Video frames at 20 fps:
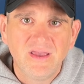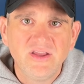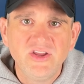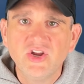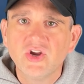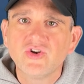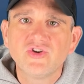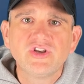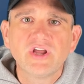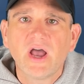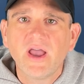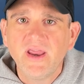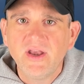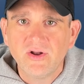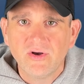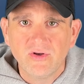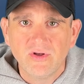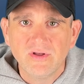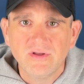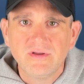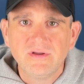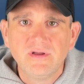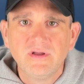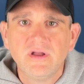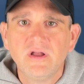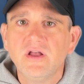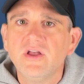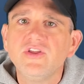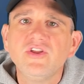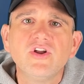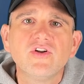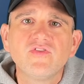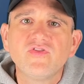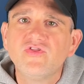your title, your